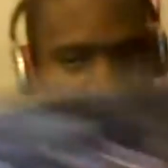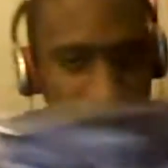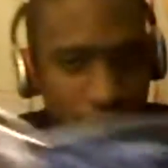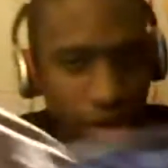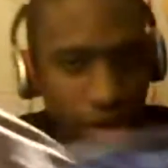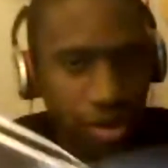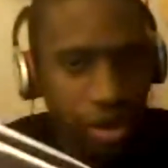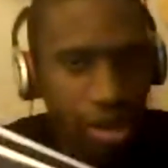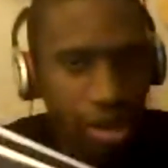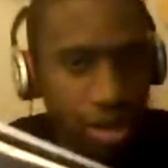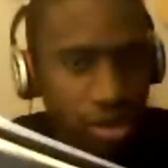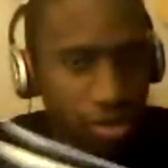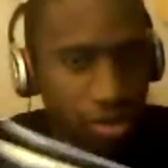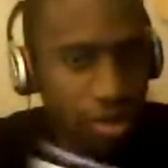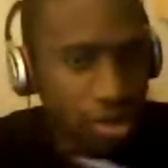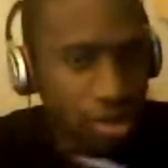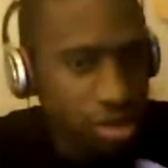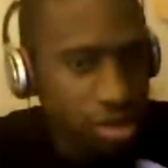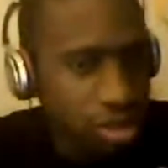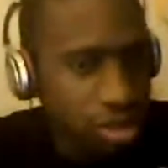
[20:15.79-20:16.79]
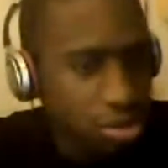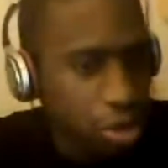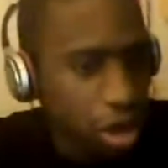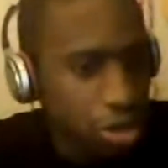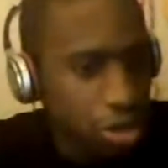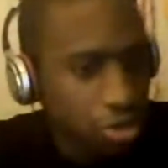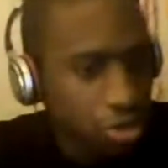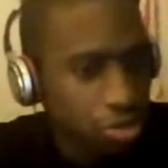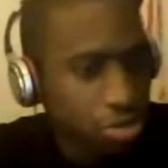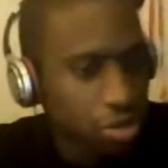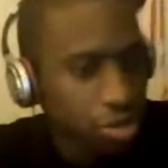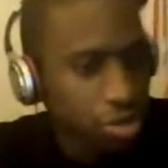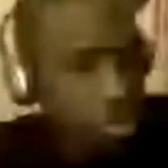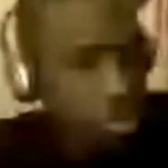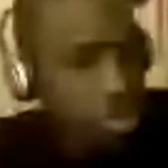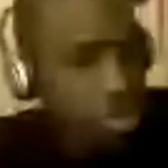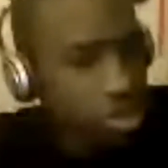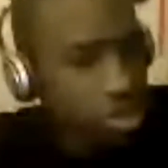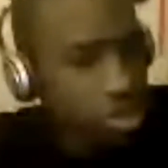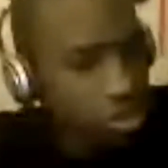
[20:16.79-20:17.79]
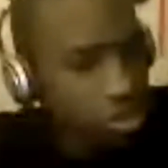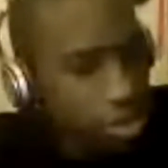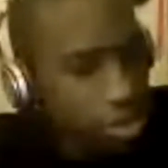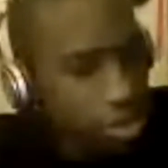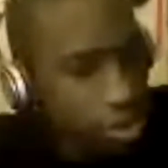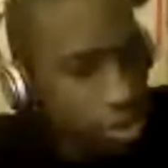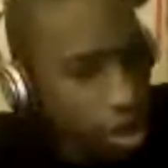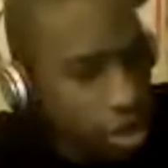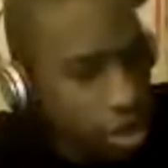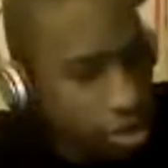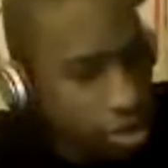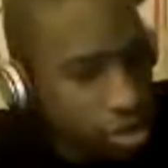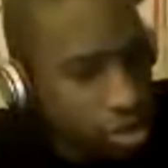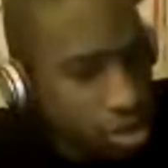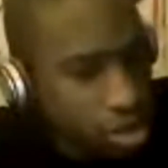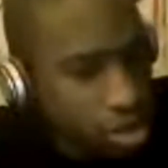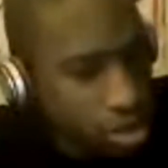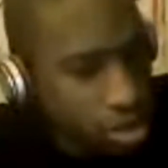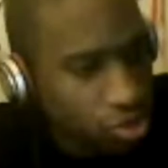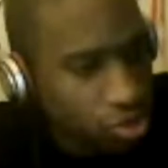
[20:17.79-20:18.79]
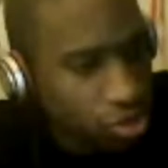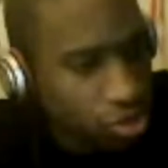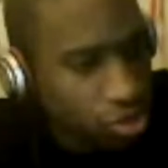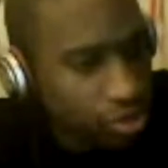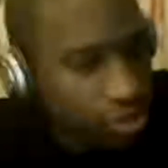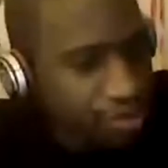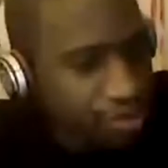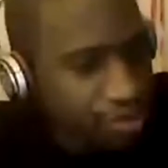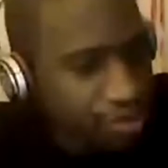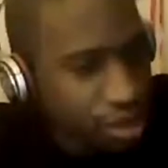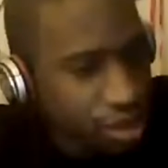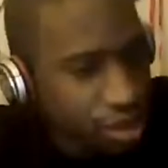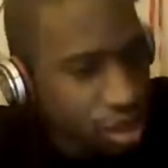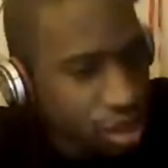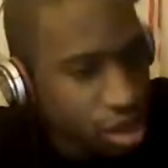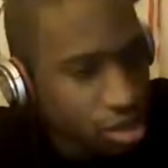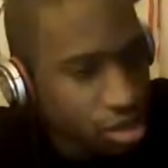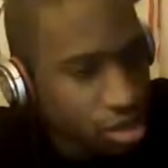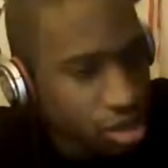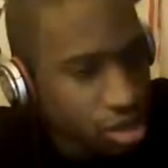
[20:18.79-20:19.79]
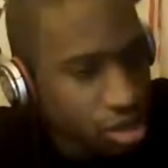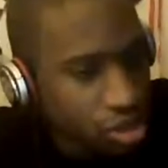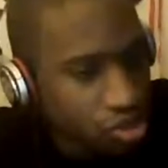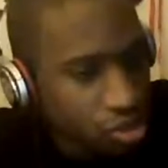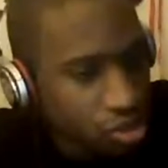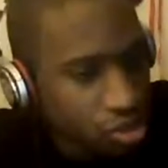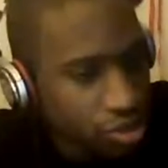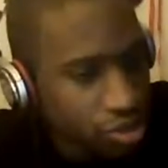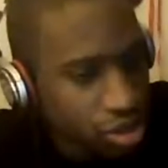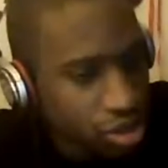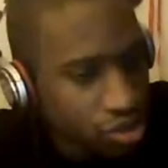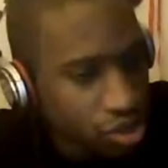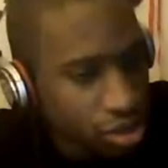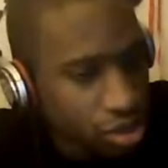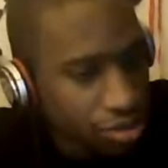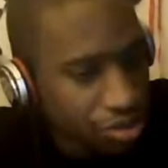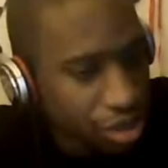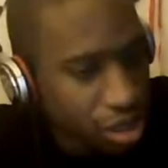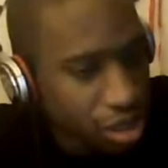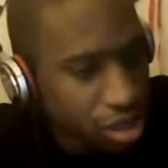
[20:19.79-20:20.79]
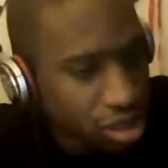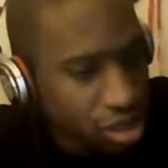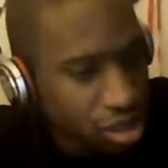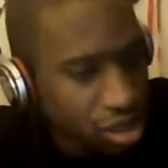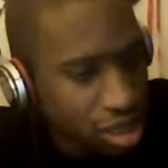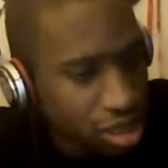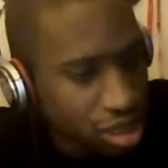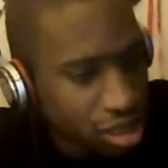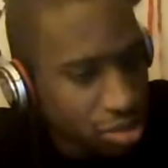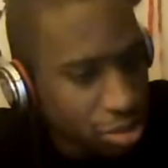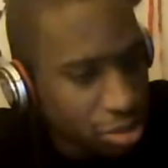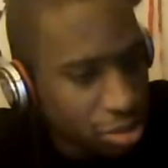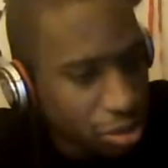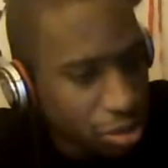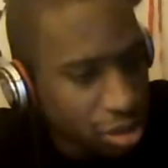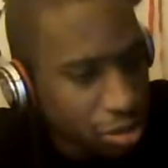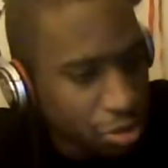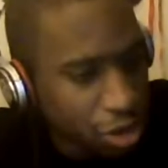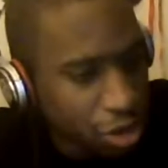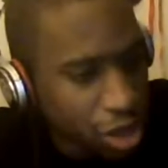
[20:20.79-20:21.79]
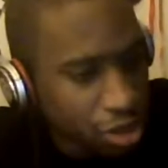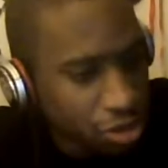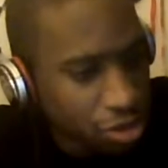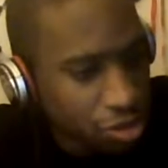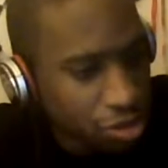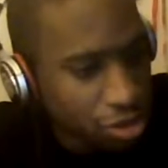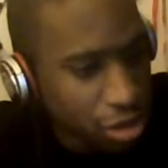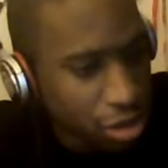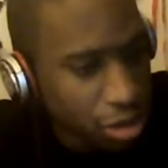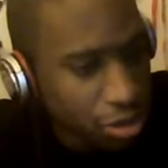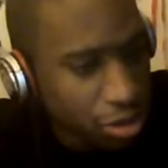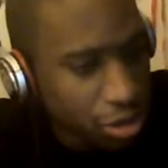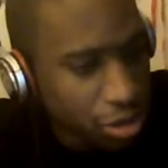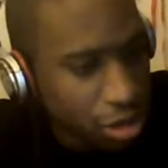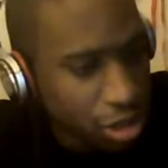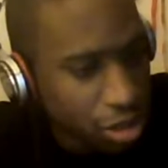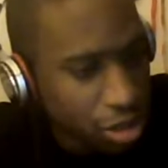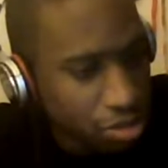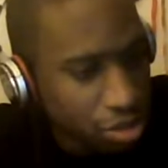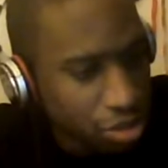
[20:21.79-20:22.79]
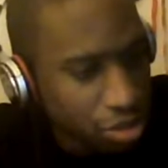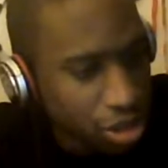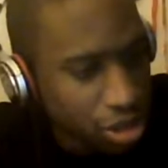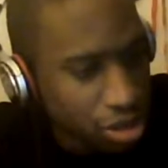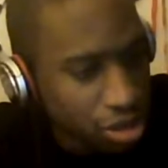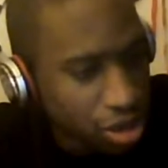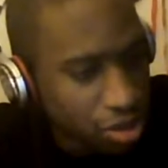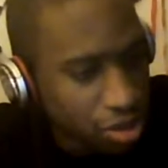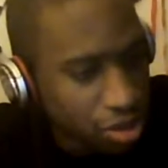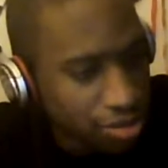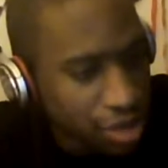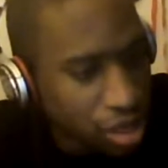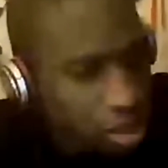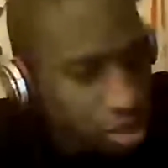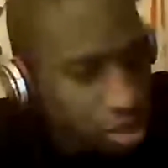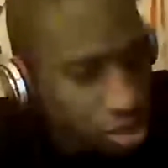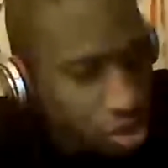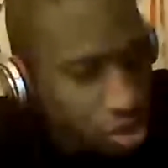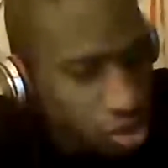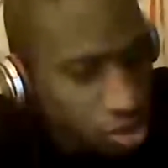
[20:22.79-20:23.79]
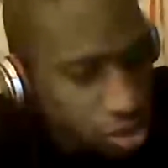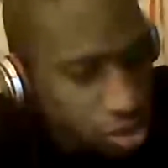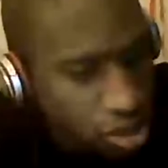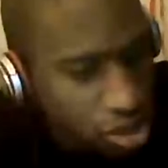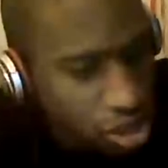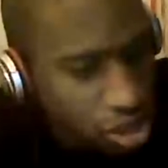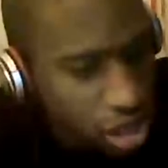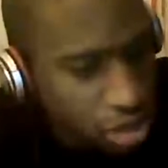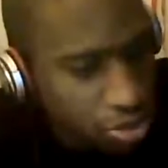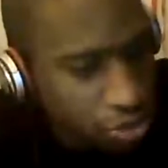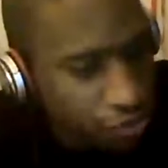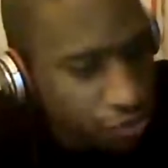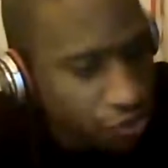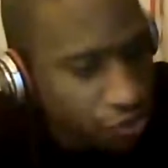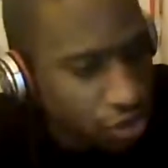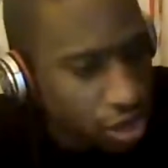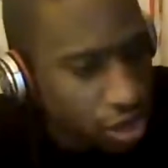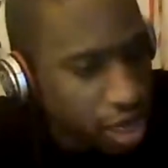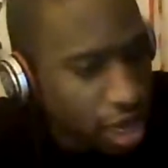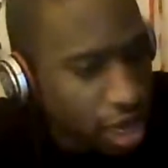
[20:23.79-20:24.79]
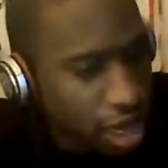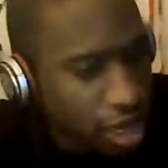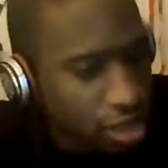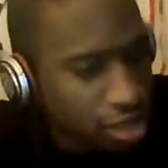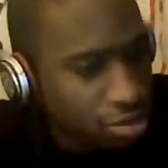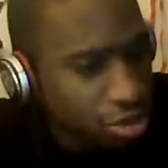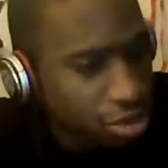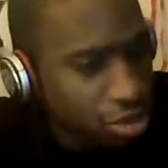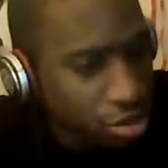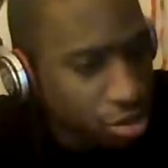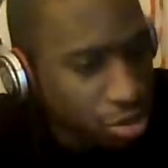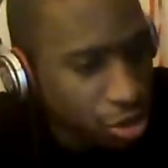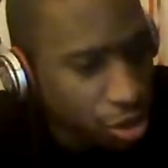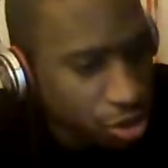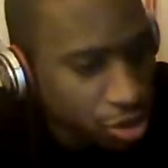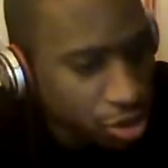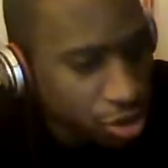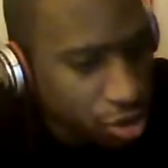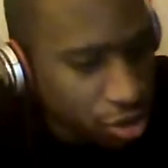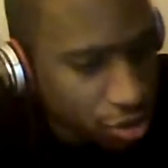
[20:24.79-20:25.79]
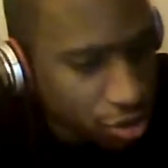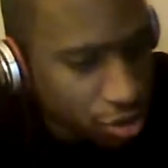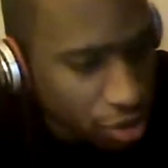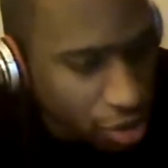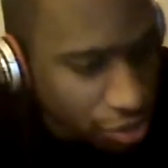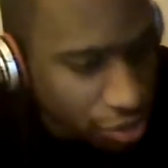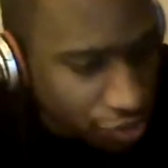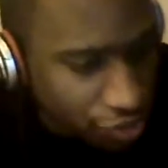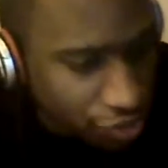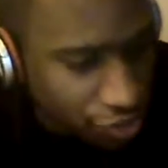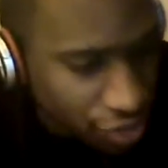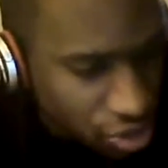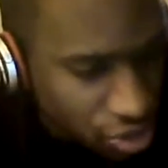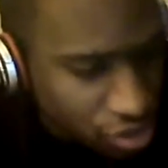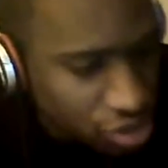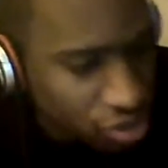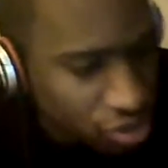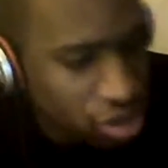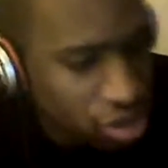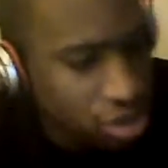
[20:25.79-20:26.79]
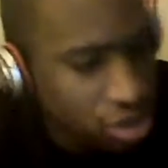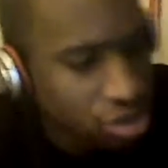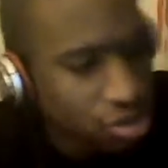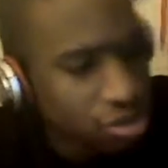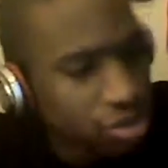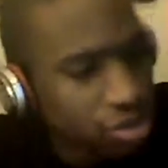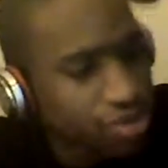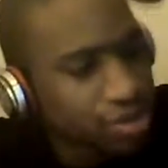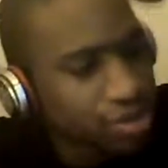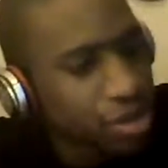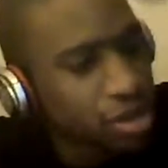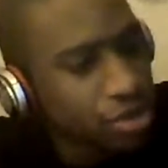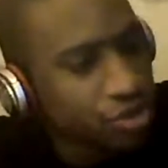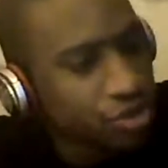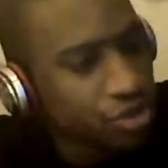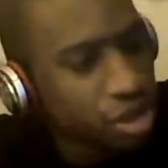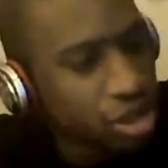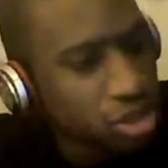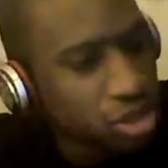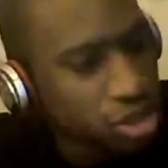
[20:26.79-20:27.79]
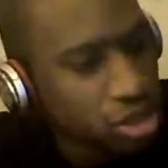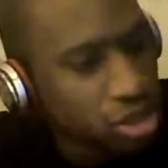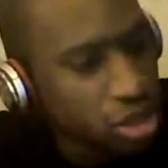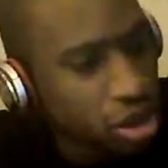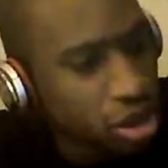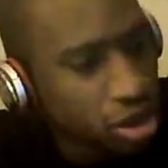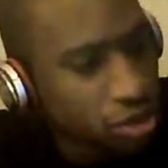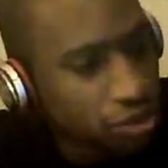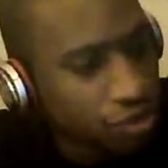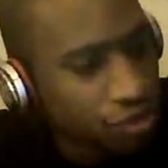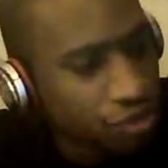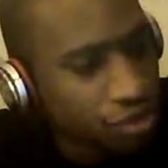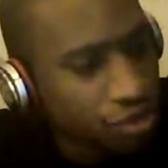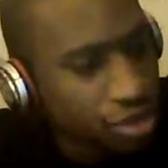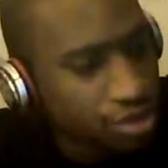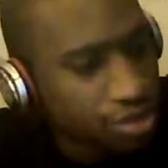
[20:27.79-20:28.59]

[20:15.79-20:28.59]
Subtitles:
Alright, anyway, Spider-Mobile. The story behind this is one. The story sort of makes sense, but its practical application makes none. Though always desperate for cash, Peter Parker agreed to endorse the creation of